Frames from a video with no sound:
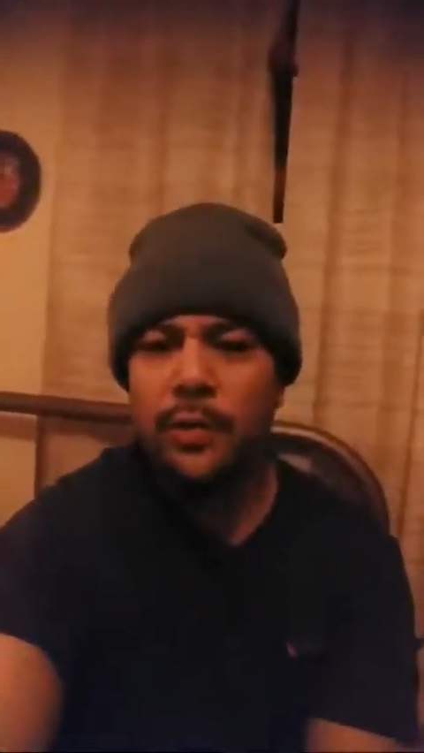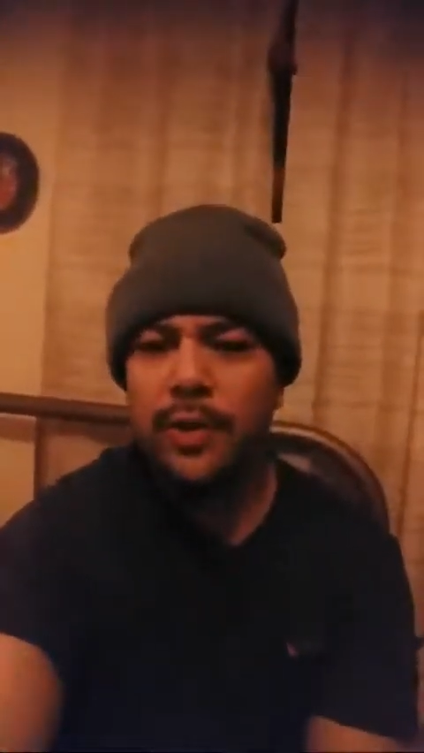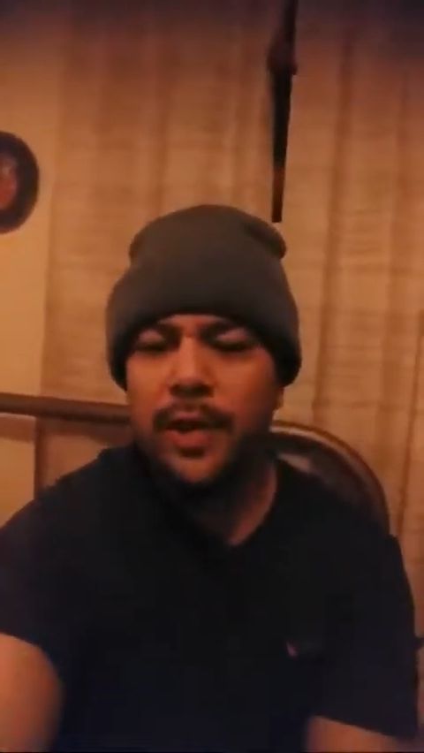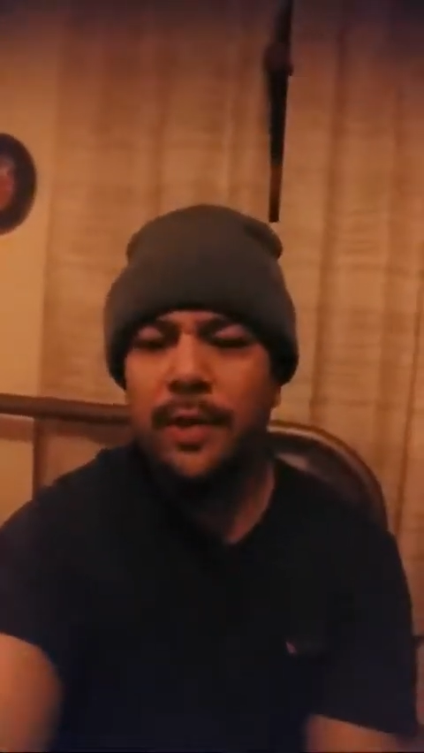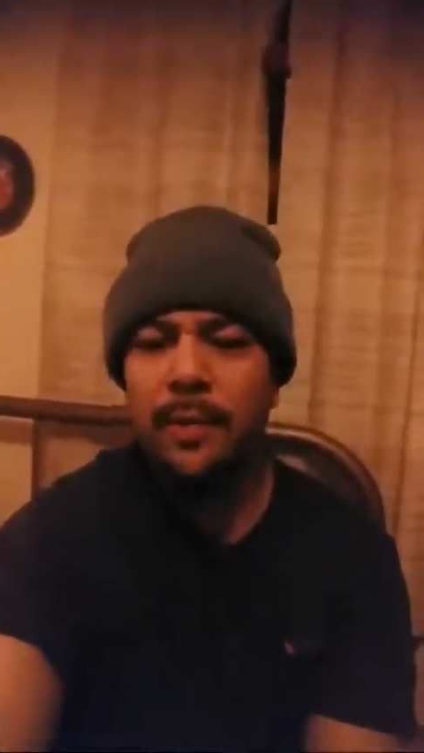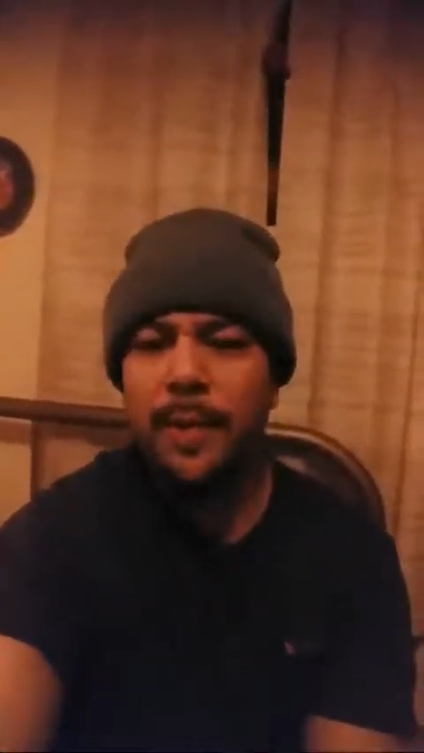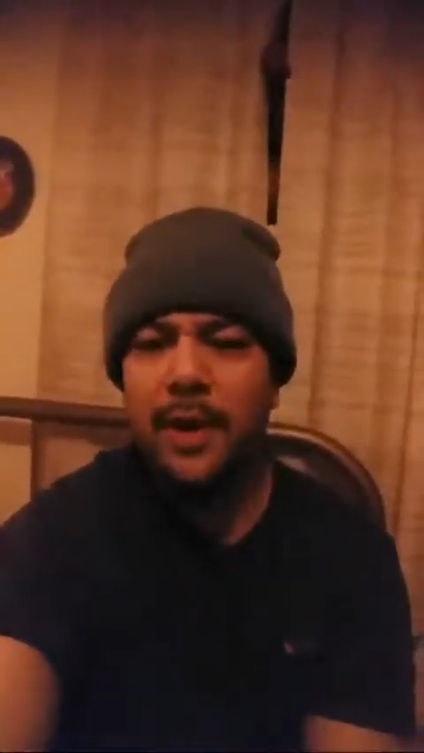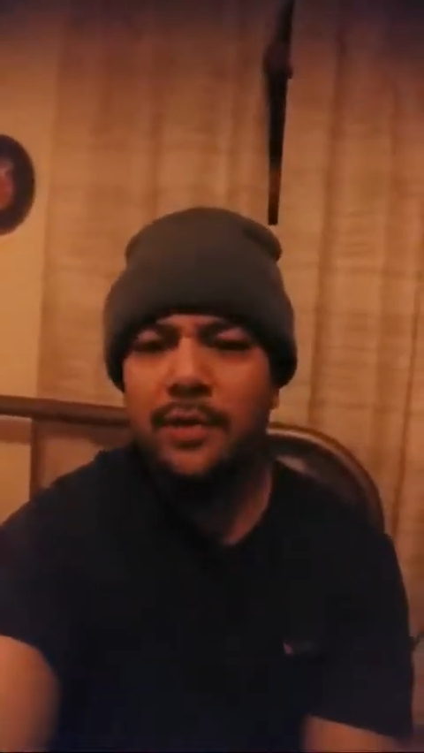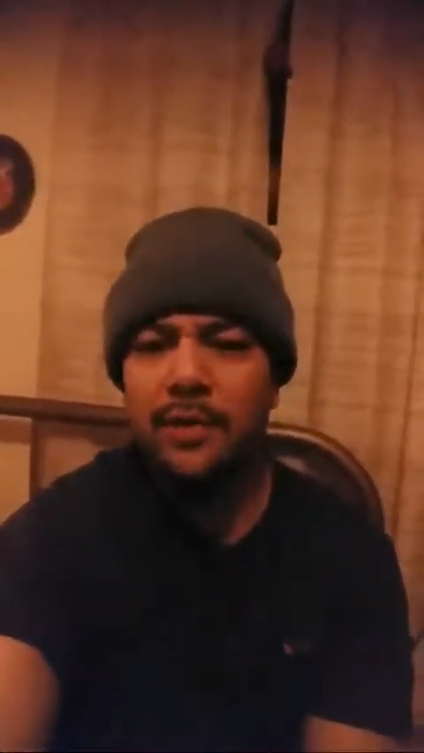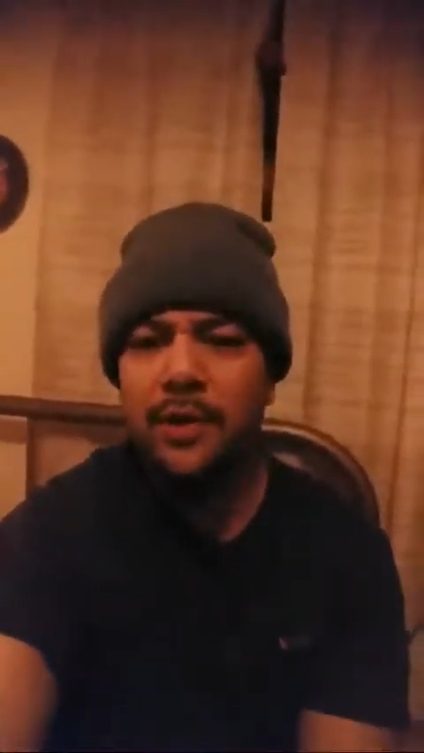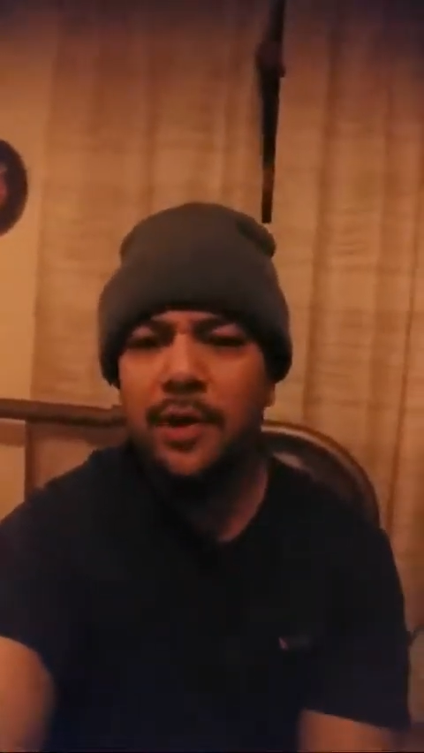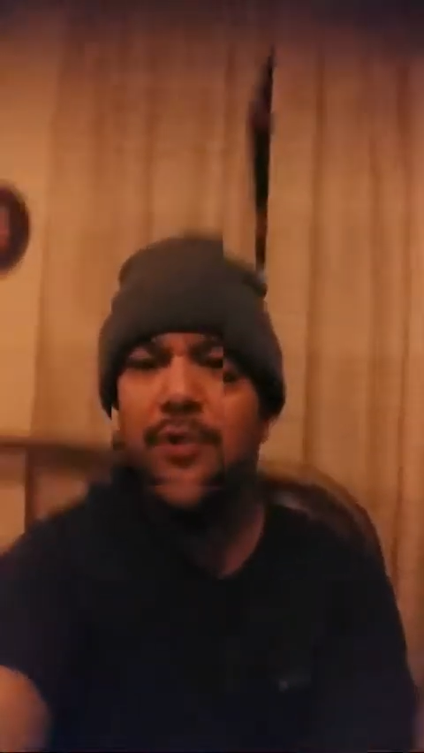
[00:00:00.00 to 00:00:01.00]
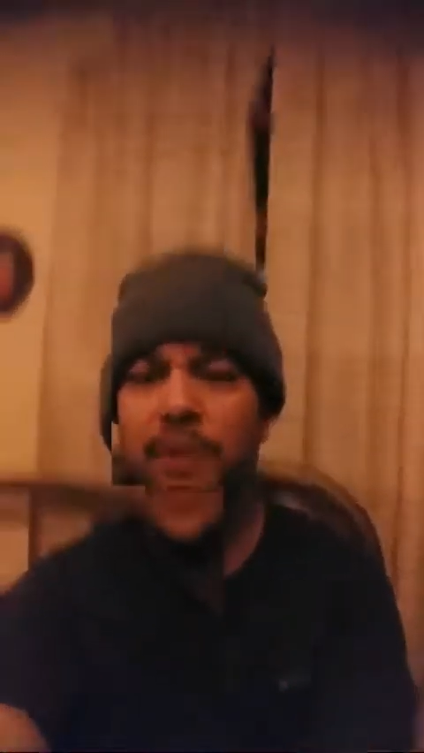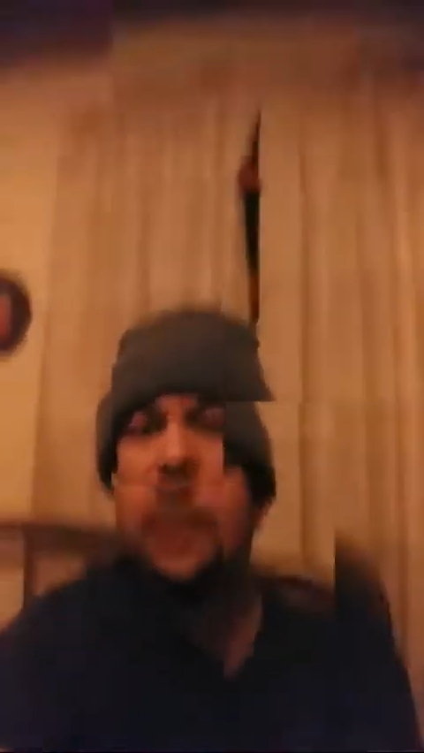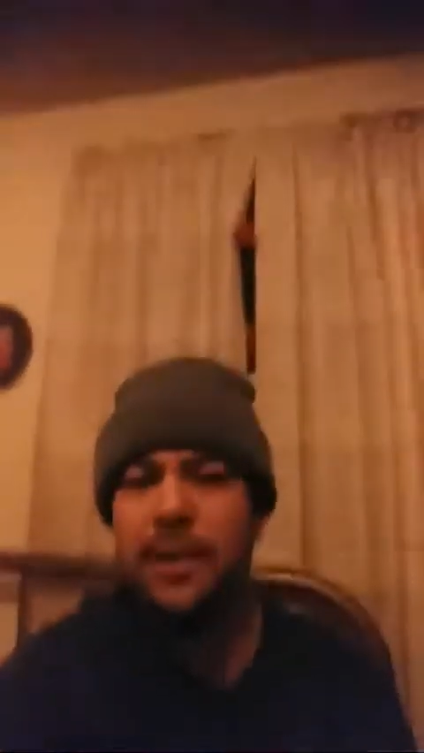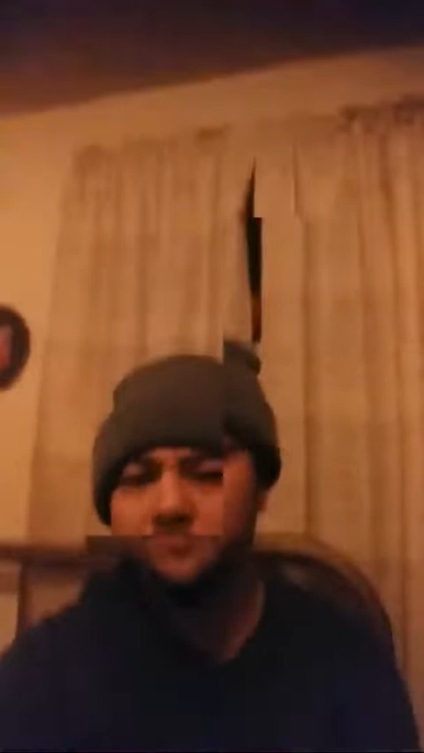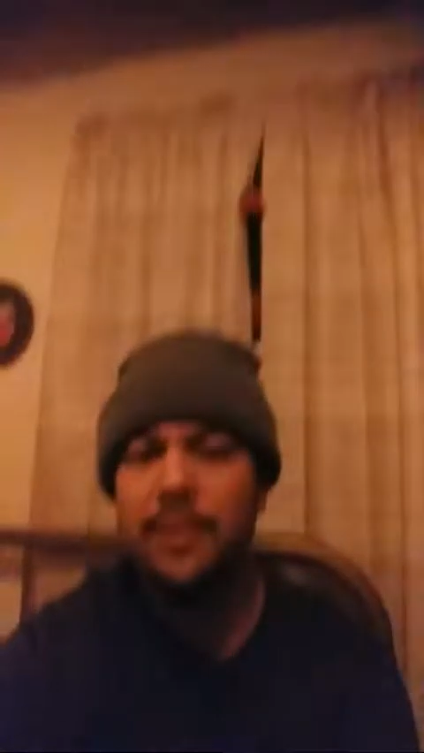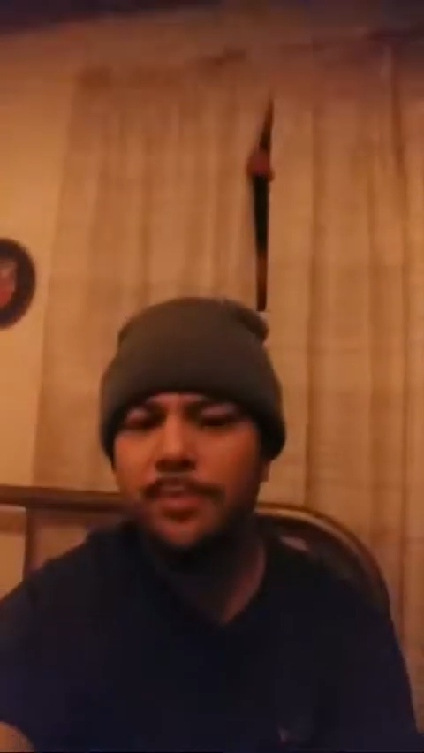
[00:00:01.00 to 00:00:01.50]
think about
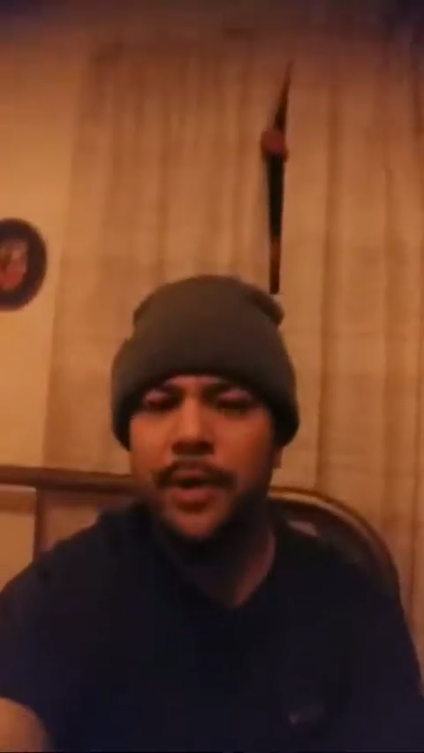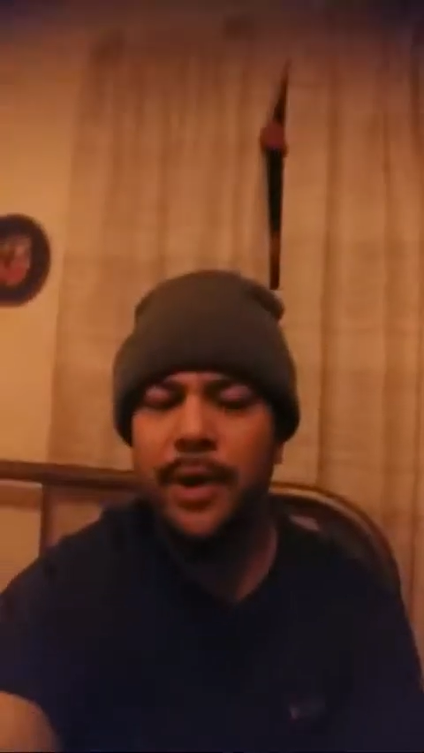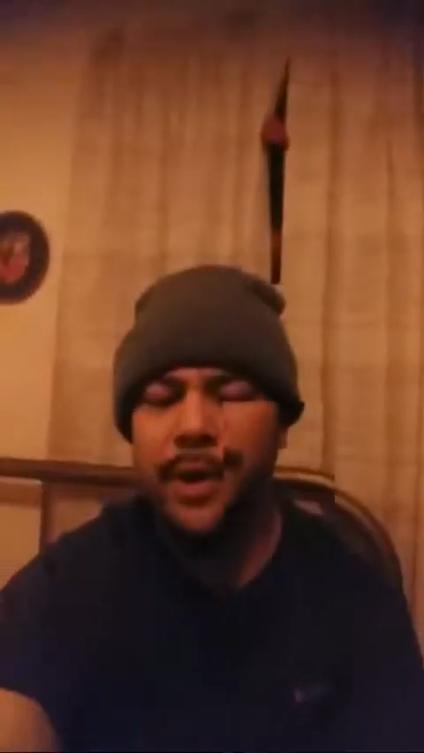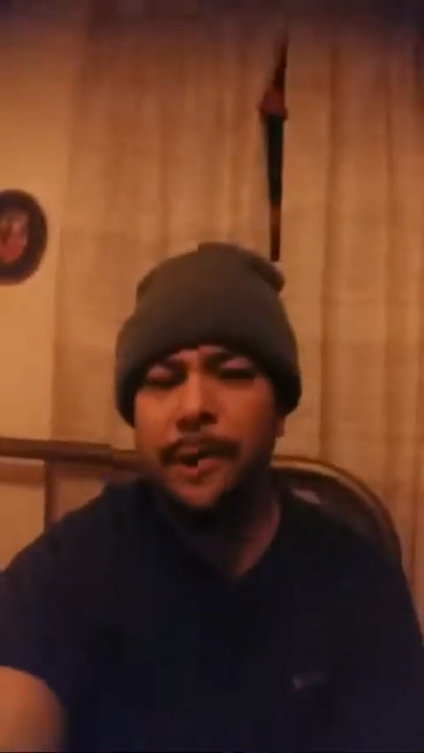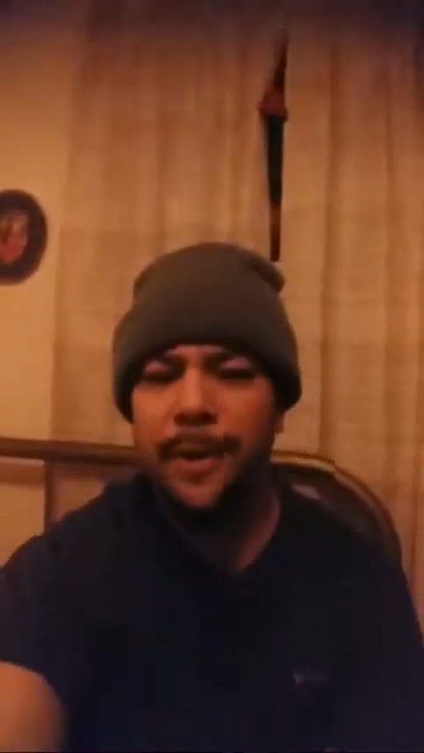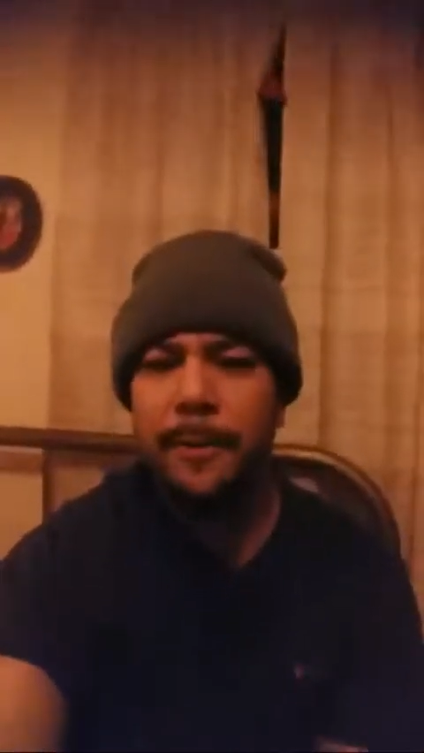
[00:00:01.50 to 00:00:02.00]
socialism, but